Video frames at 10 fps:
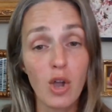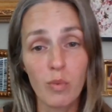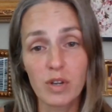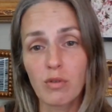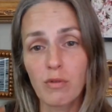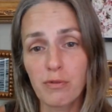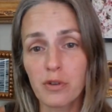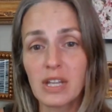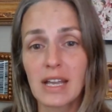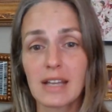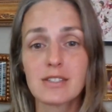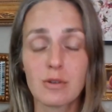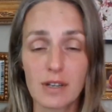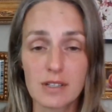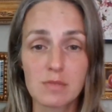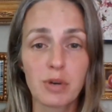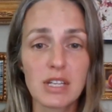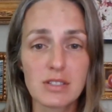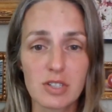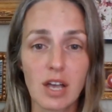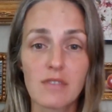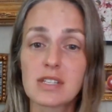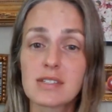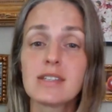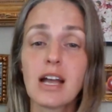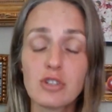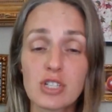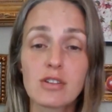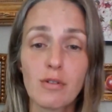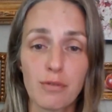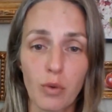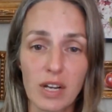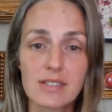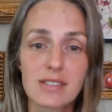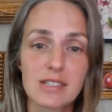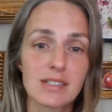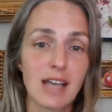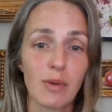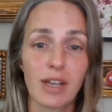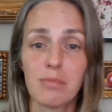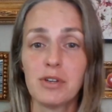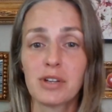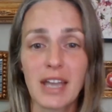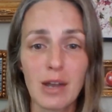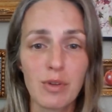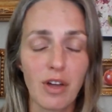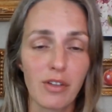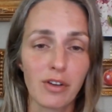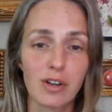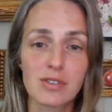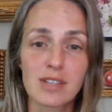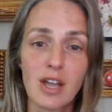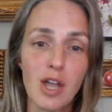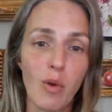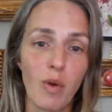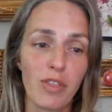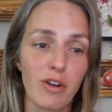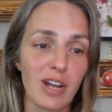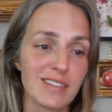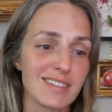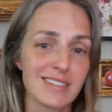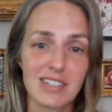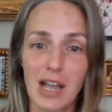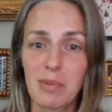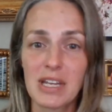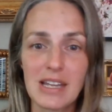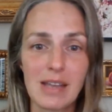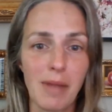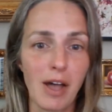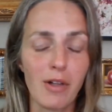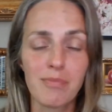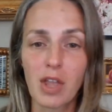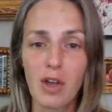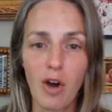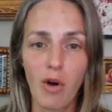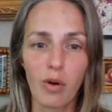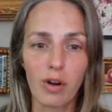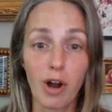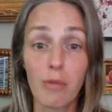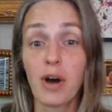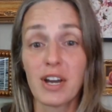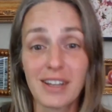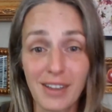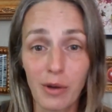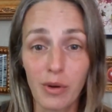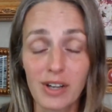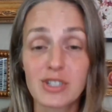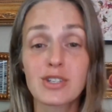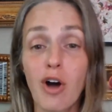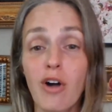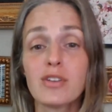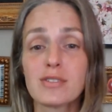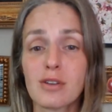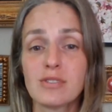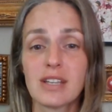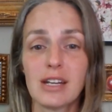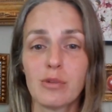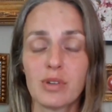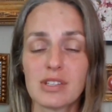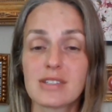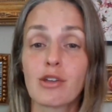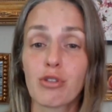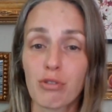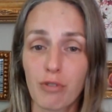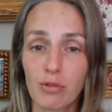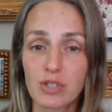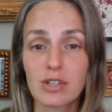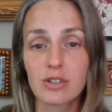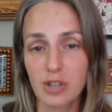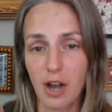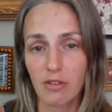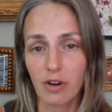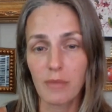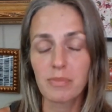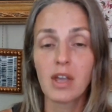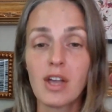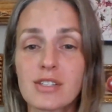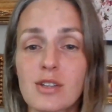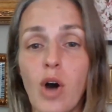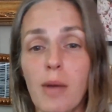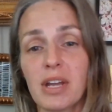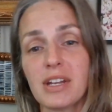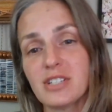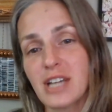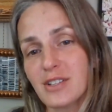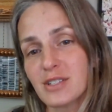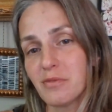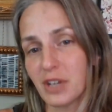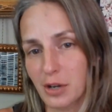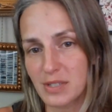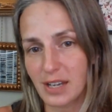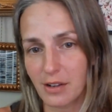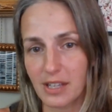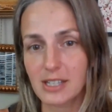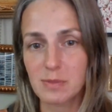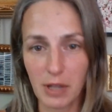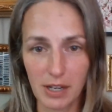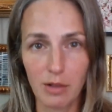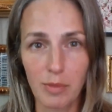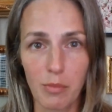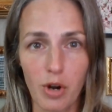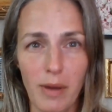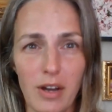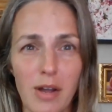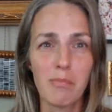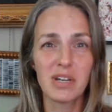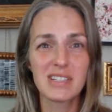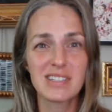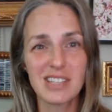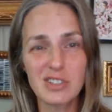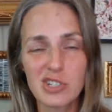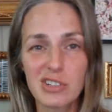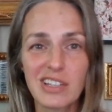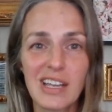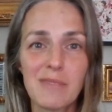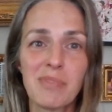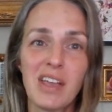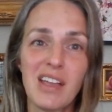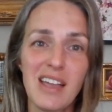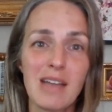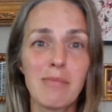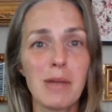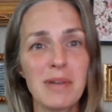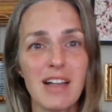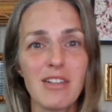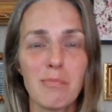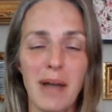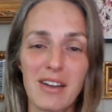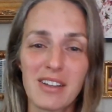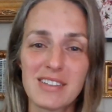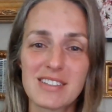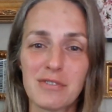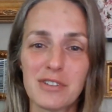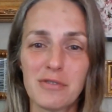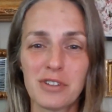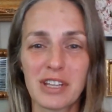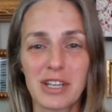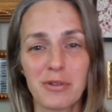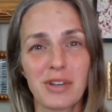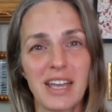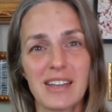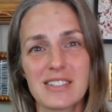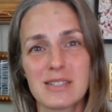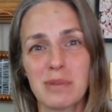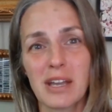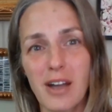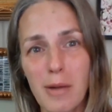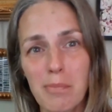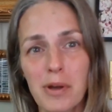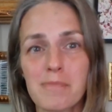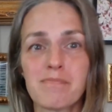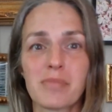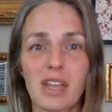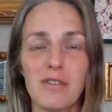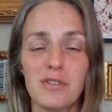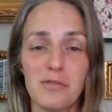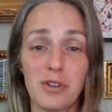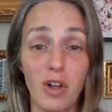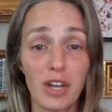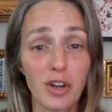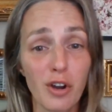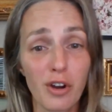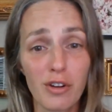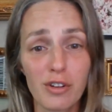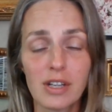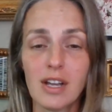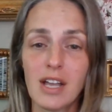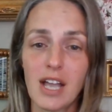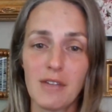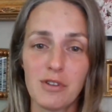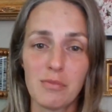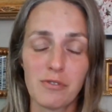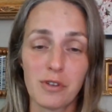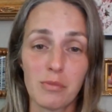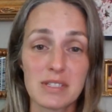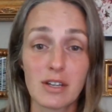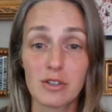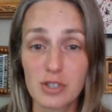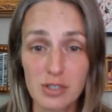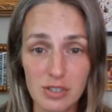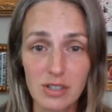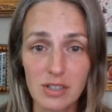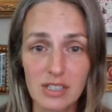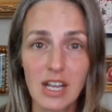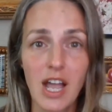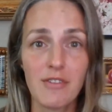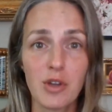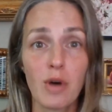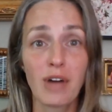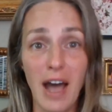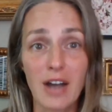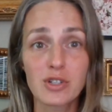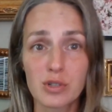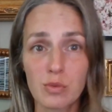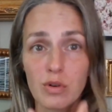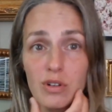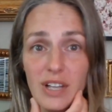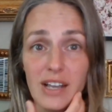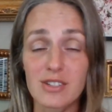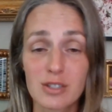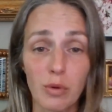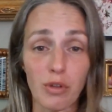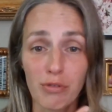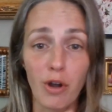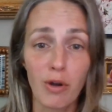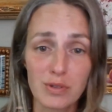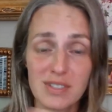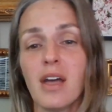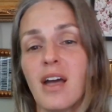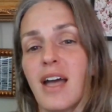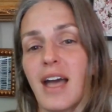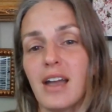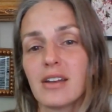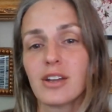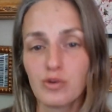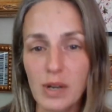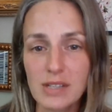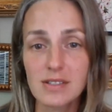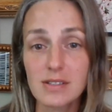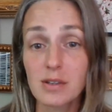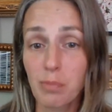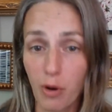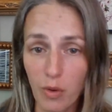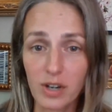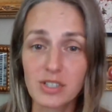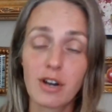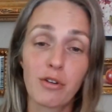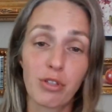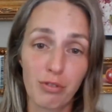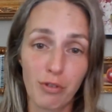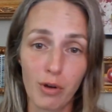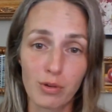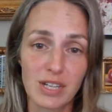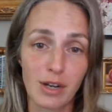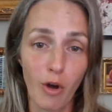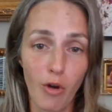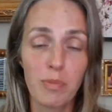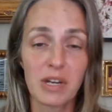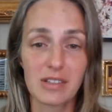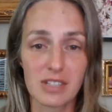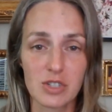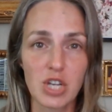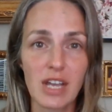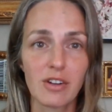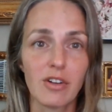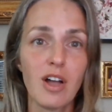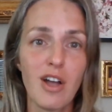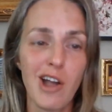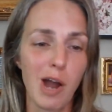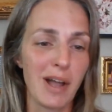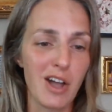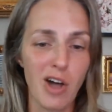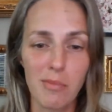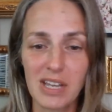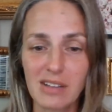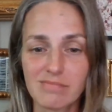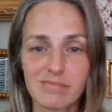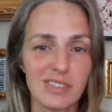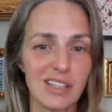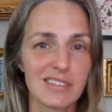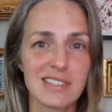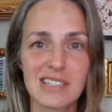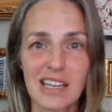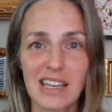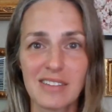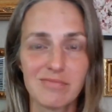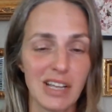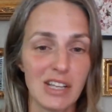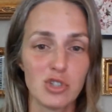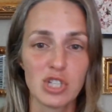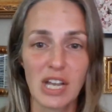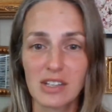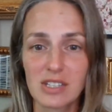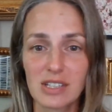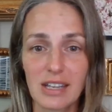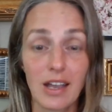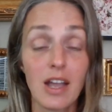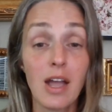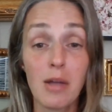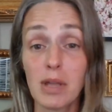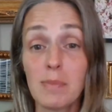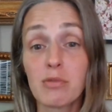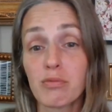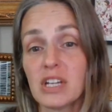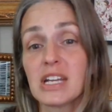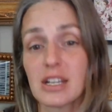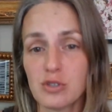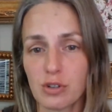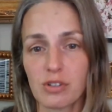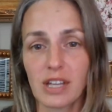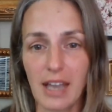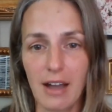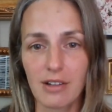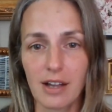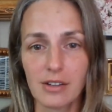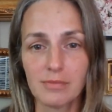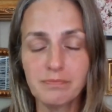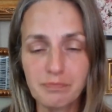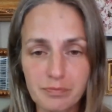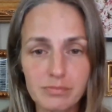We don't fully get to express ourselves. This is not just our voice. This is how we communicate with others, whether it's typing an email or our body language. It's all associated with this throat chakra. So I'm going to attach some videos here that explain a little bit more about it. But essentially, it might be out of balance if you feel like you can't speak up, if you feel unheard, if you feel misunderstood, if you have actual sore throats. And good ways to support our throat and opening this channel are by humming and singing and chanting, maybe reading and journaling out loud.